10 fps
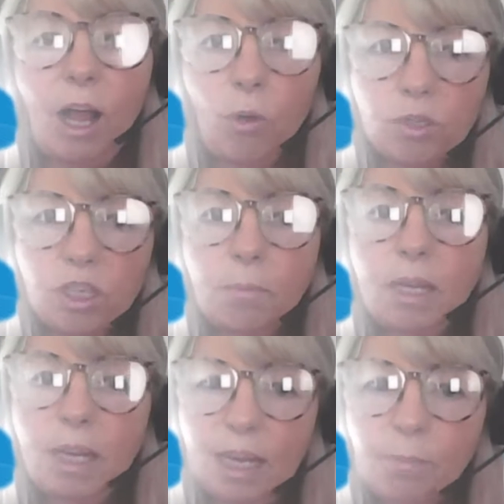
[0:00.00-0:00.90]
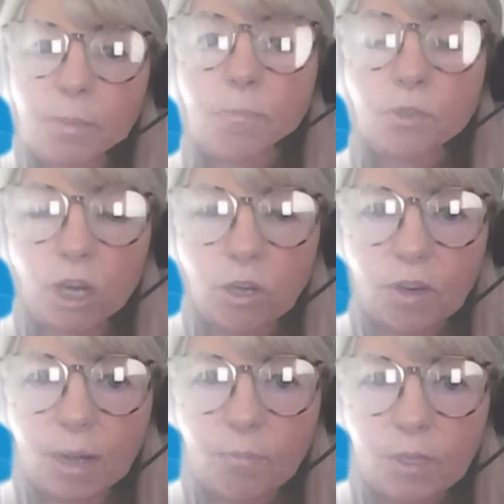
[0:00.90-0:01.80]
Ultimate Admin
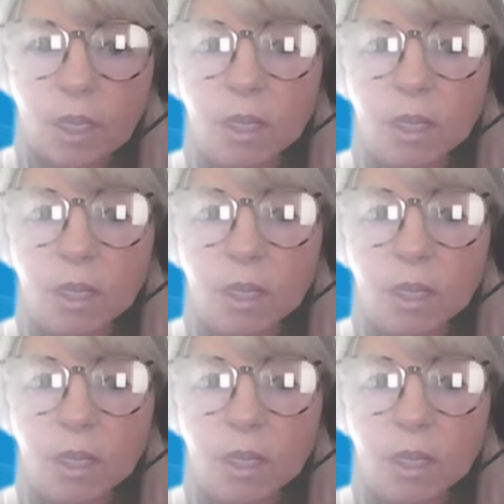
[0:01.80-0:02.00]
program.